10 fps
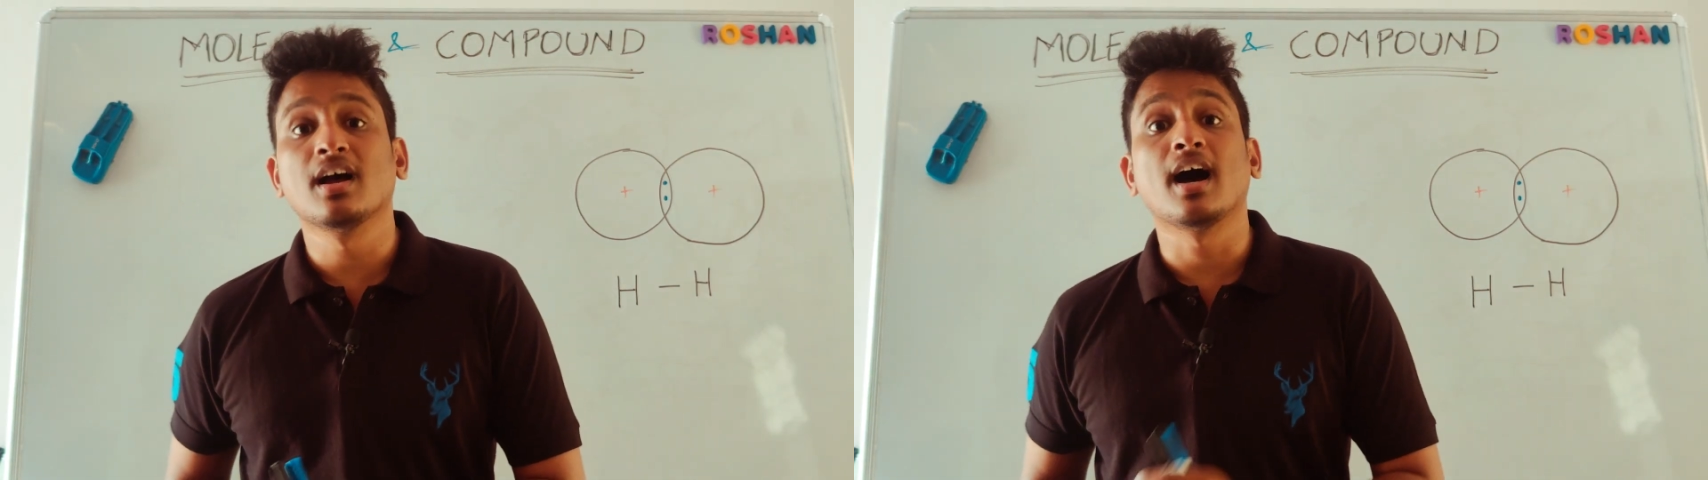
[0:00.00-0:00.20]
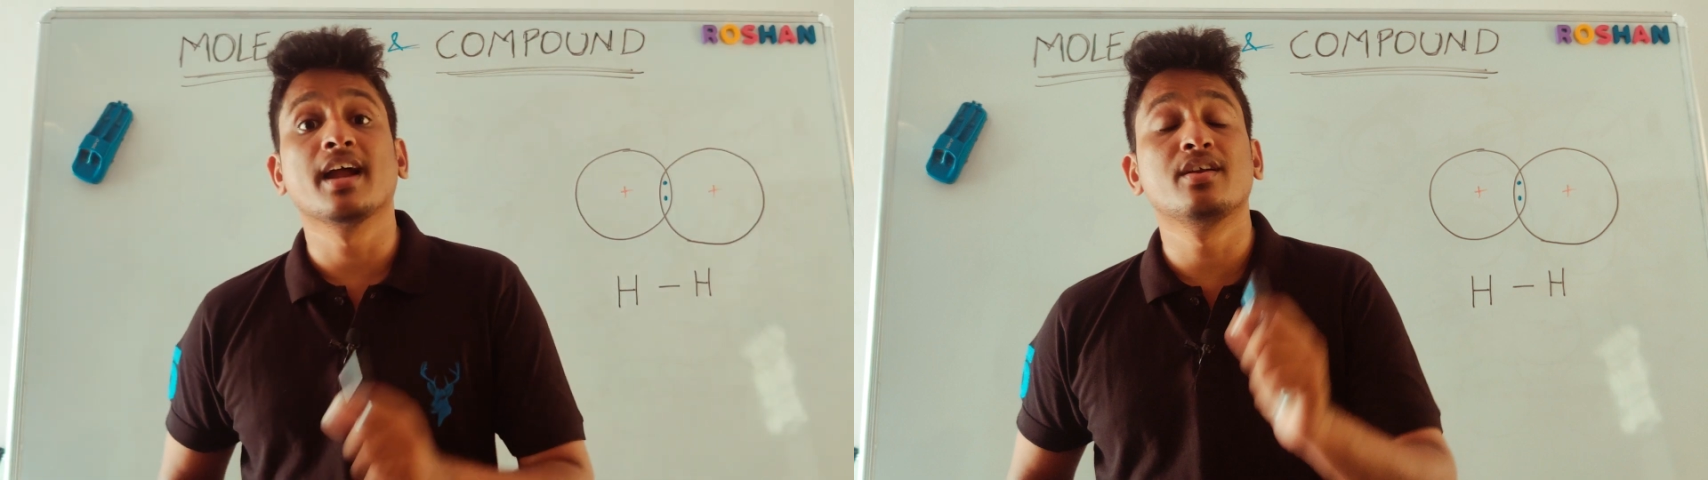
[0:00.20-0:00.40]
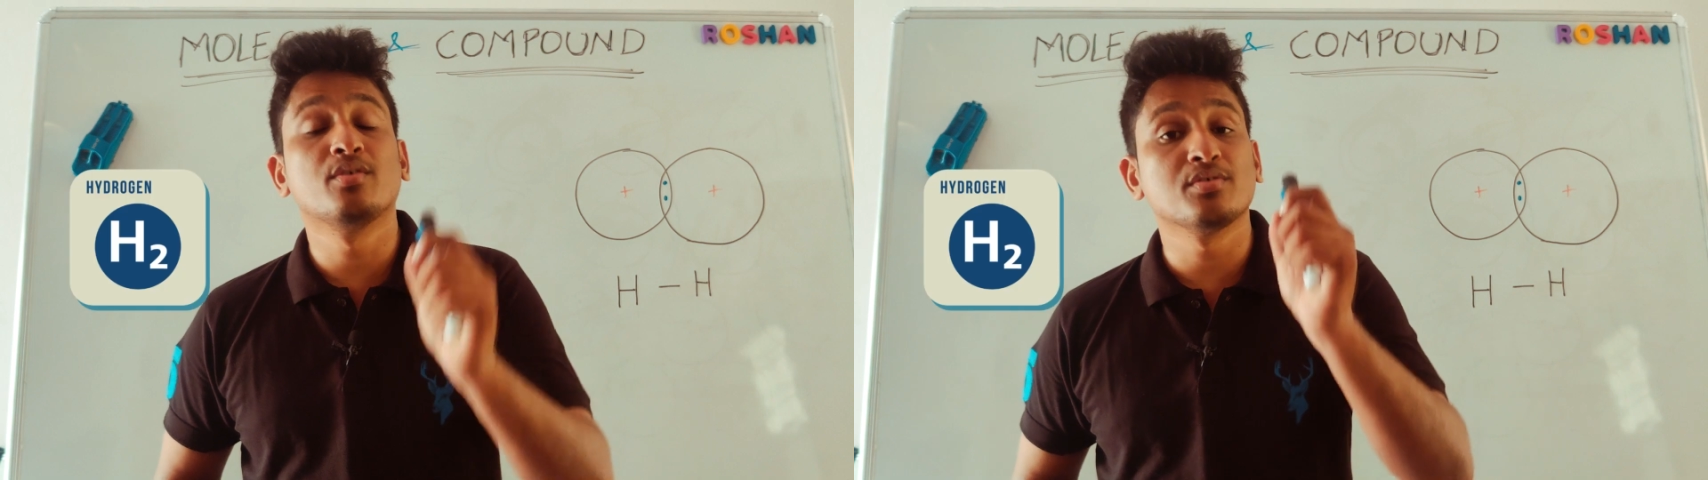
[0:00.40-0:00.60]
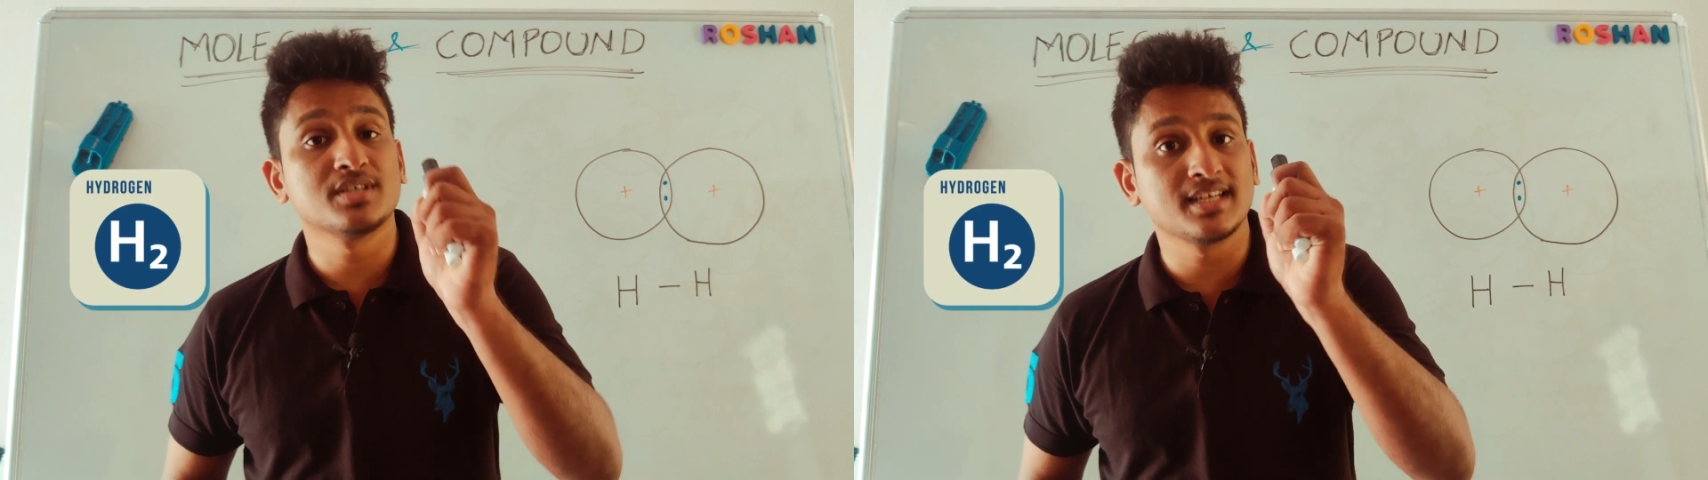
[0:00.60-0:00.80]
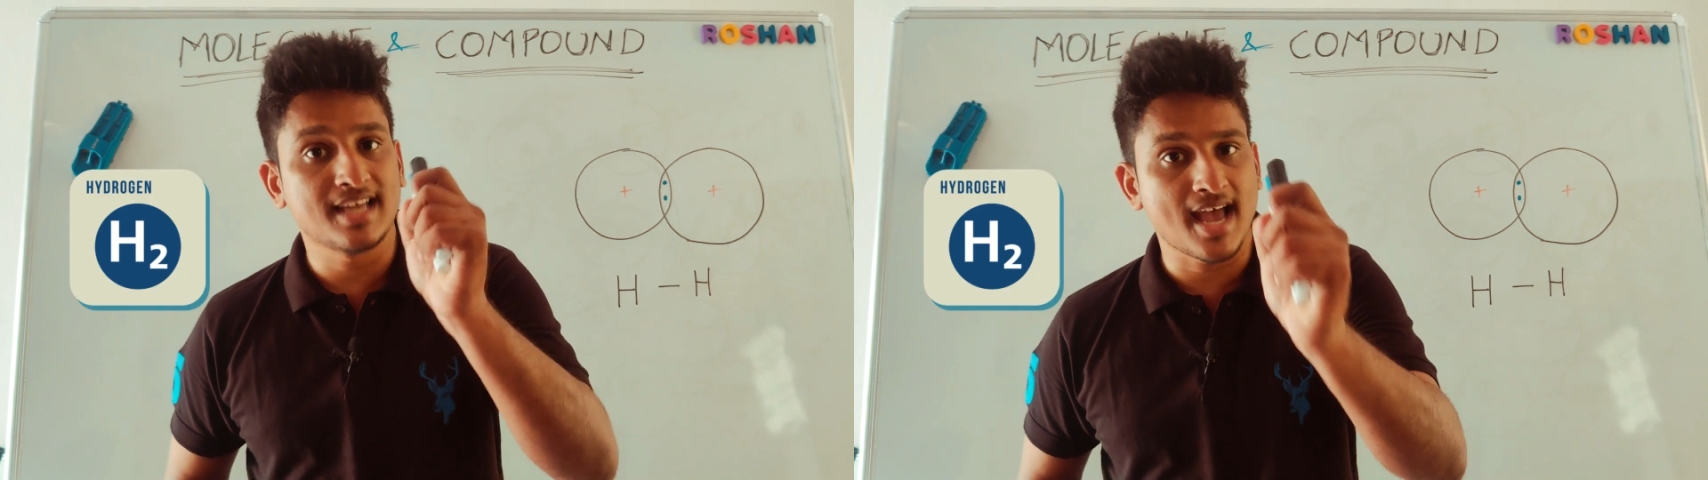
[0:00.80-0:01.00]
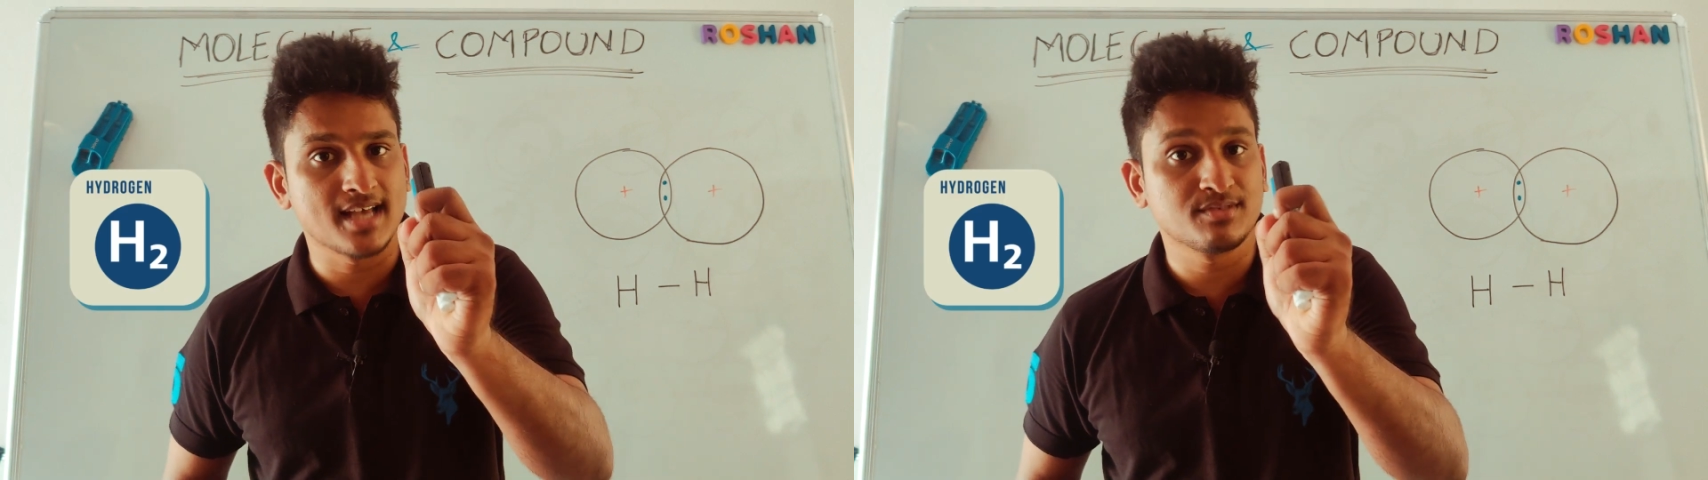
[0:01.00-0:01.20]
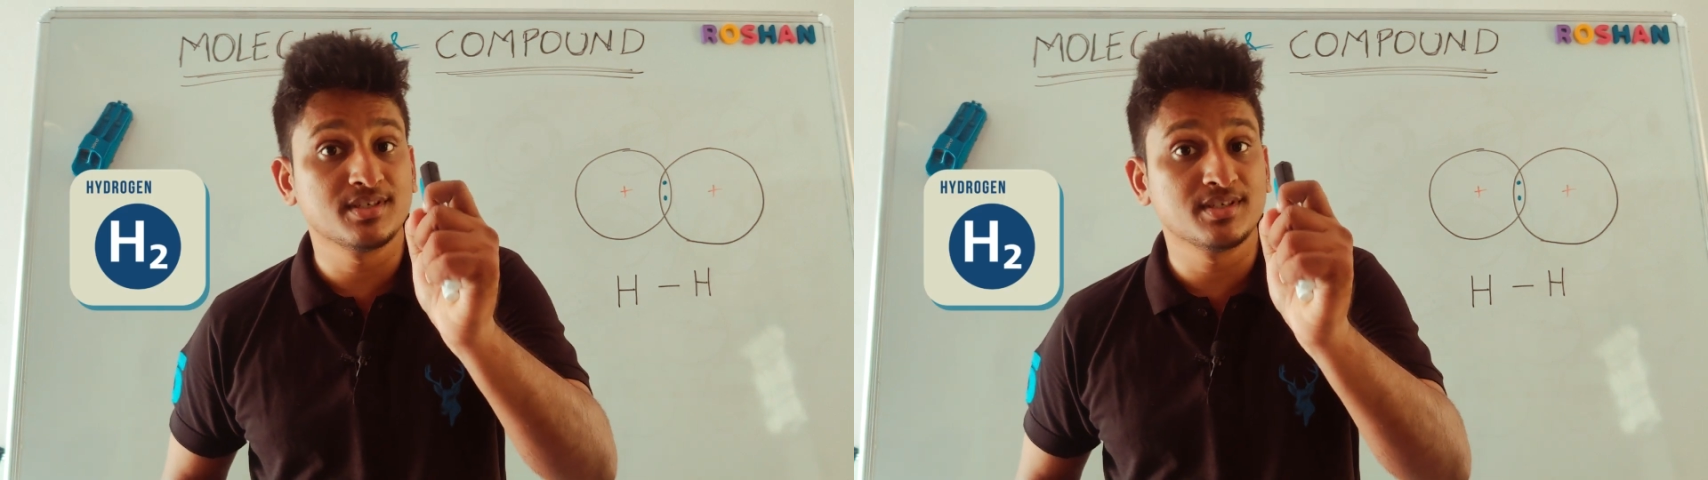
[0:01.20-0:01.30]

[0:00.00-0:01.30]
Hydrogen gas,